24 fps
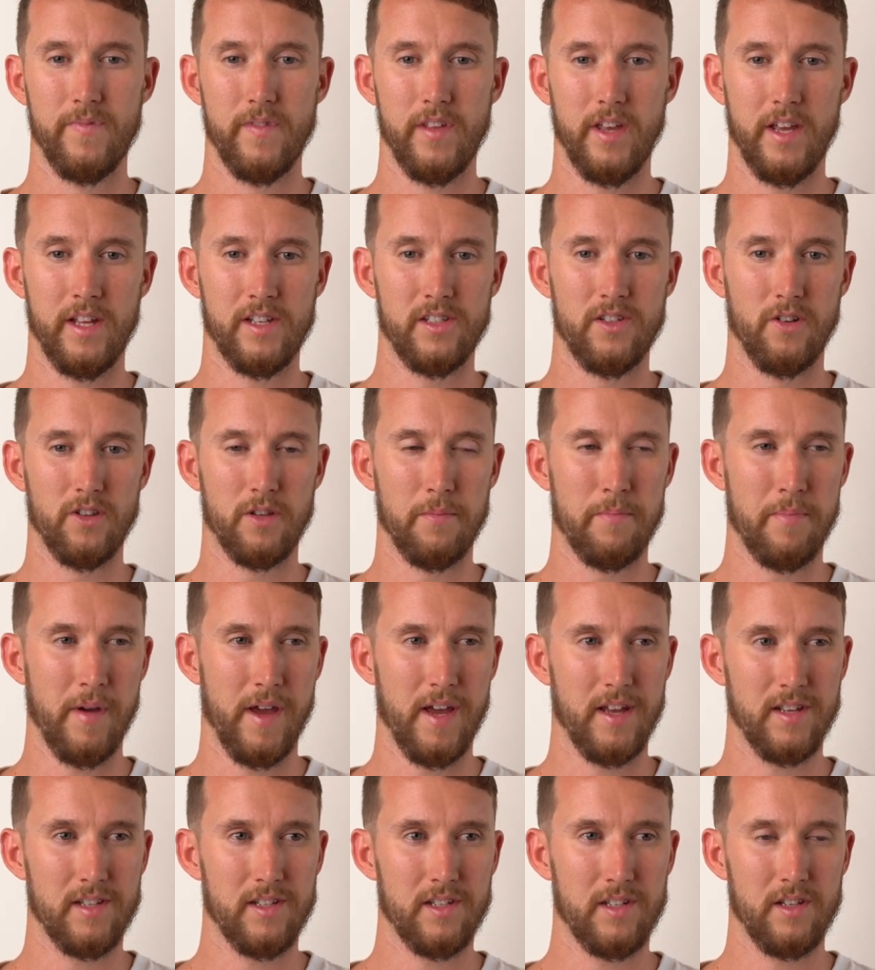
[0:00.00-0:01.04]
it's not the
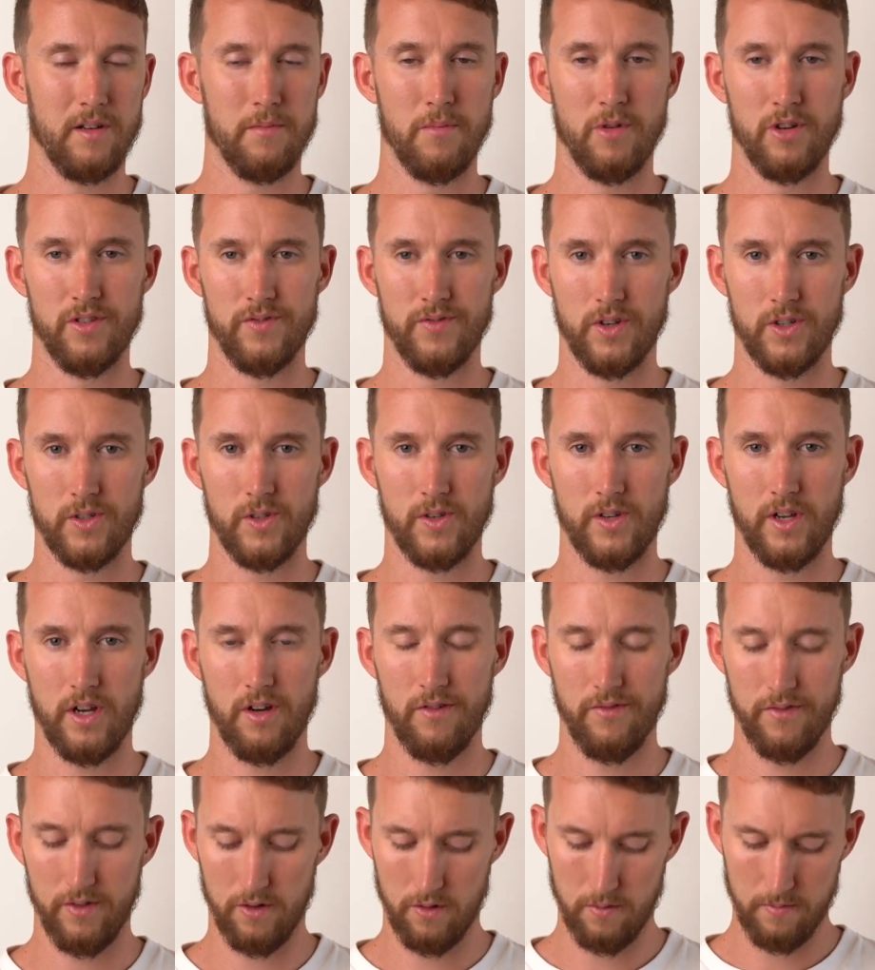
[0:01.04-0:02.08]
best and most
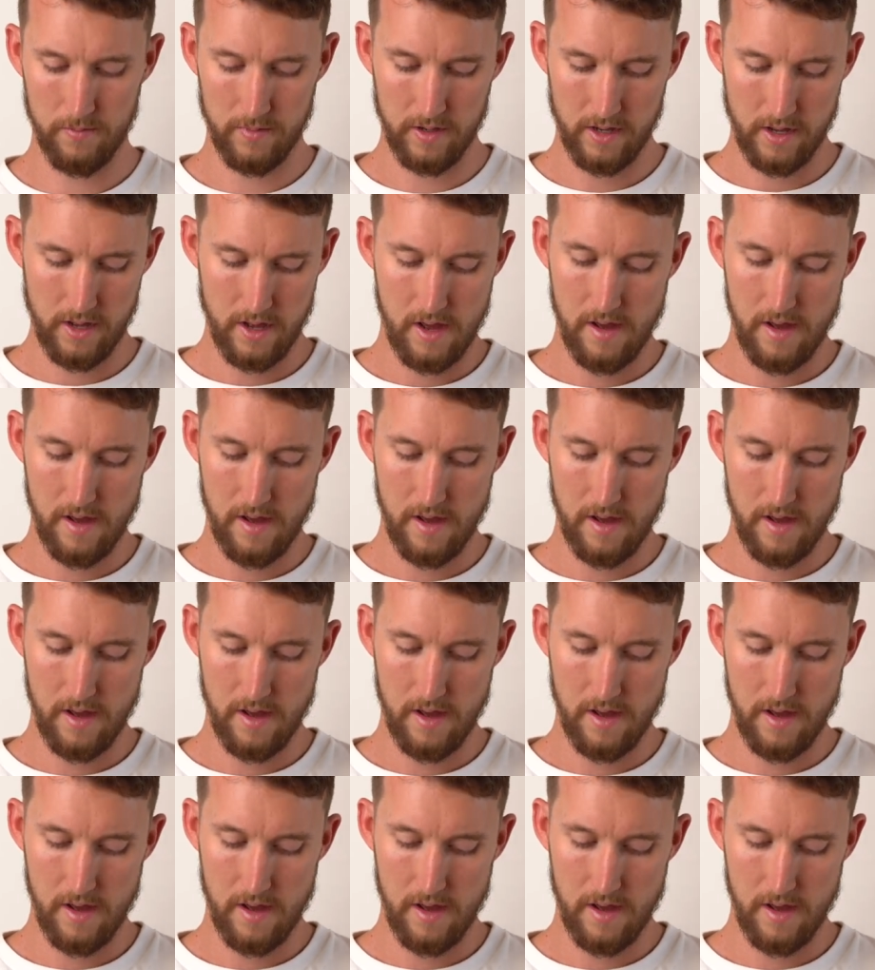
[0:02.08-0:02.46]
versatile film.